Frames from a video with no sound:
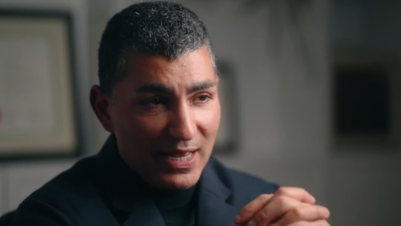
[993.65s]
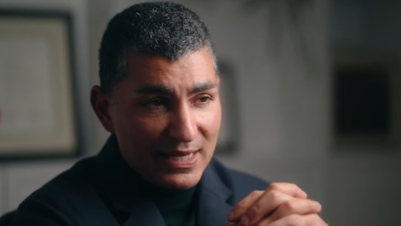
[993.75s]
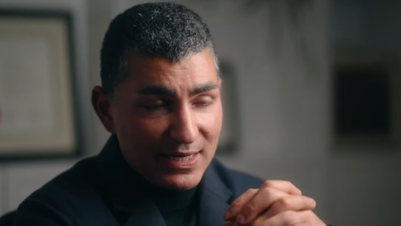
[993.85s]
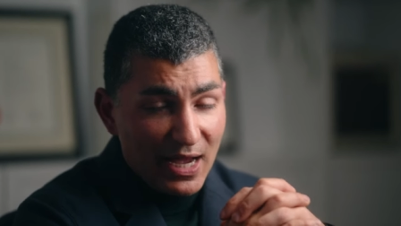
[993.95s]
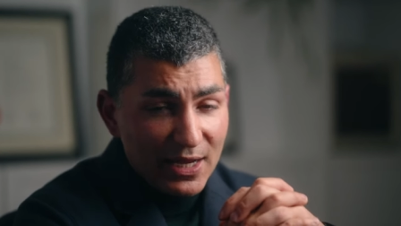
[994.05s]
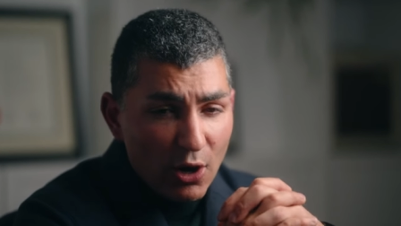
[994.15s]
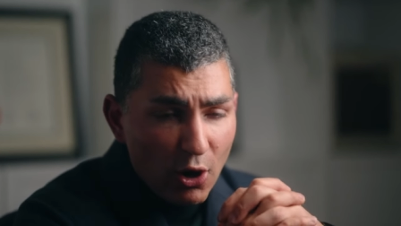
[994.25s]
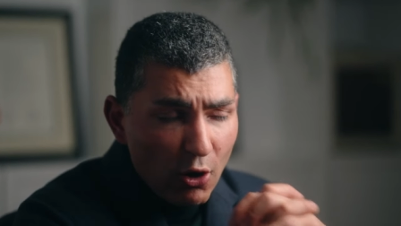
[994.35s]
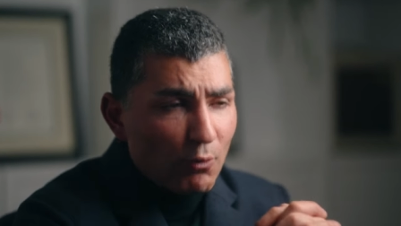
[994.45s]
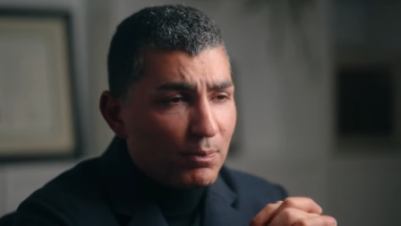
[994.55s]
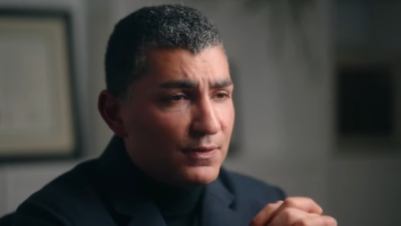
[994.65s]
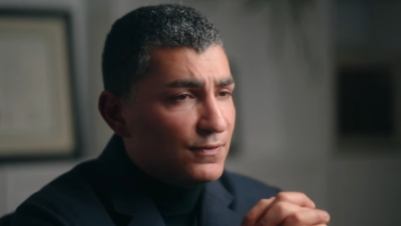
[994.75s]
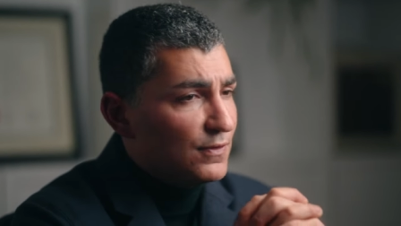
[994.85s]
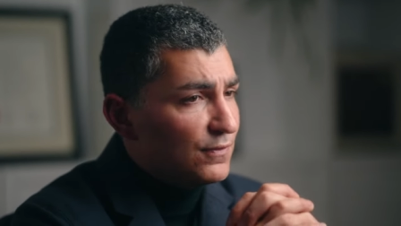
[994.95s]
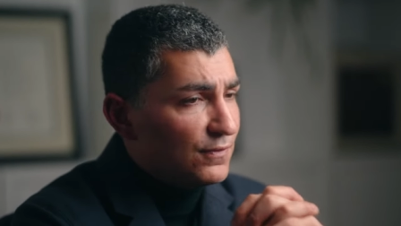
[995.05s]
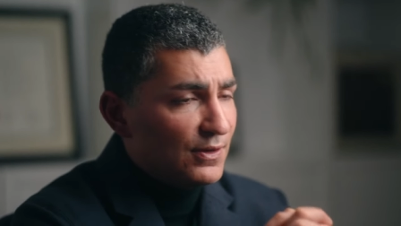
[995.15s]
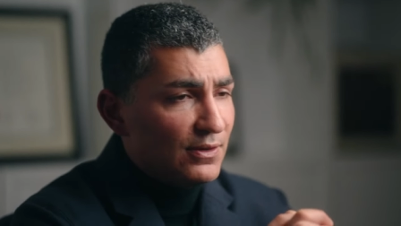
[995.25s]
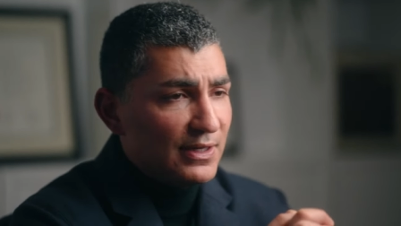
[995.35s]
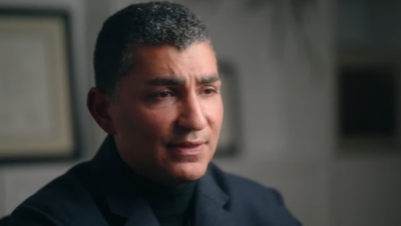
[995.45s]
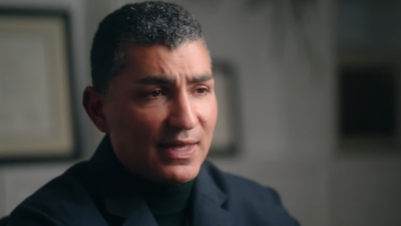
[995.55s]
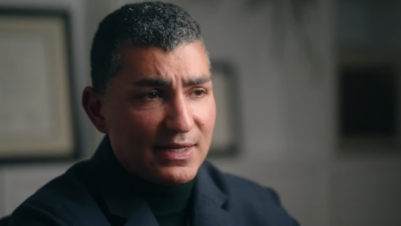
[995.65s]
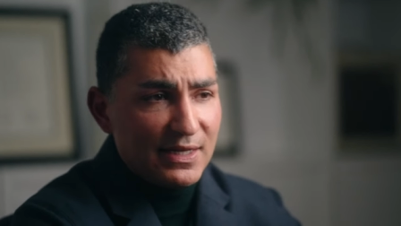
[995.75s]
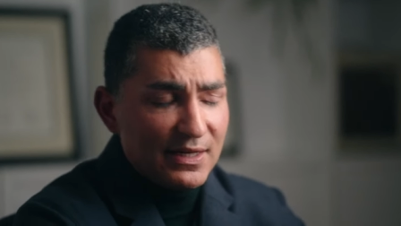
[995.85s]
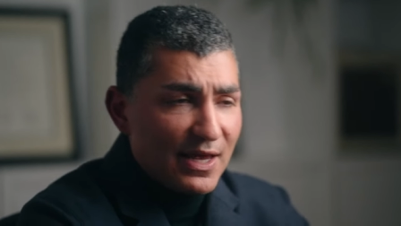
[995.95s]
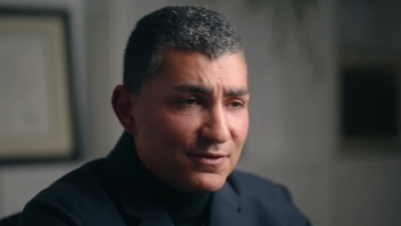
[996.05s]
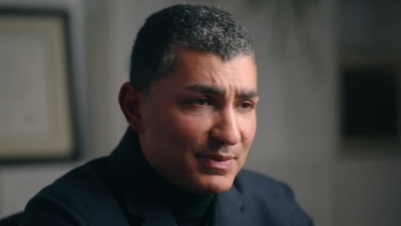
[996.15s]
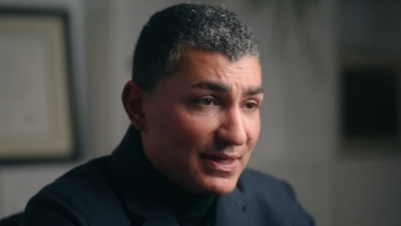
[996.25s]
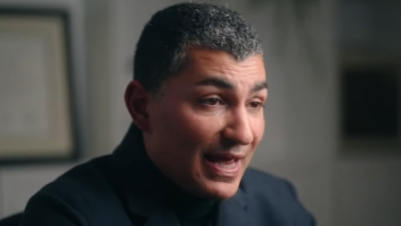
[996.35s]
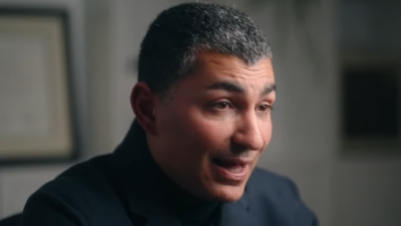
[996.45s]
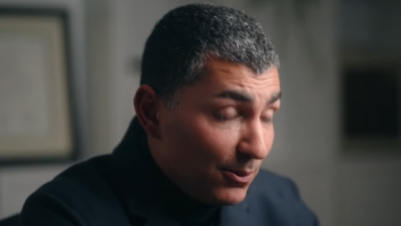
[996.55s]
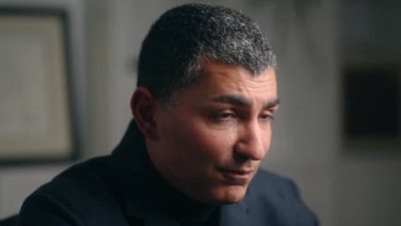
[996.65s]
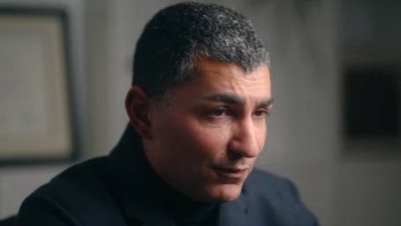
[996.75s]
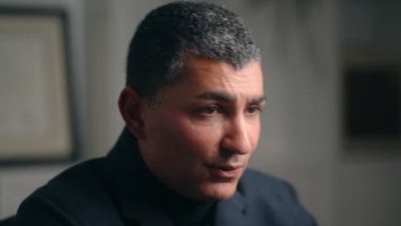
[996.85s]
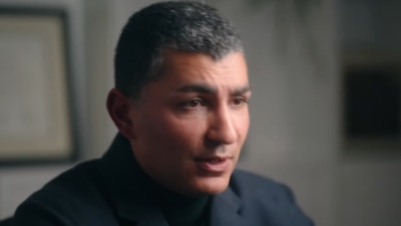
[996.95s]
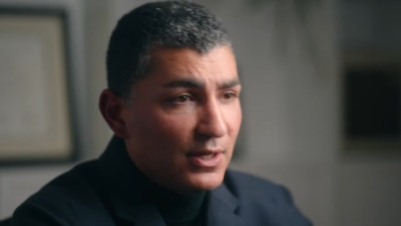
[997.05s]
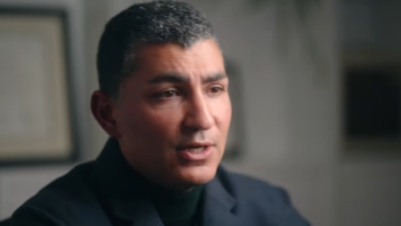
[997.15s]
and I hope sincerely that it has been helpful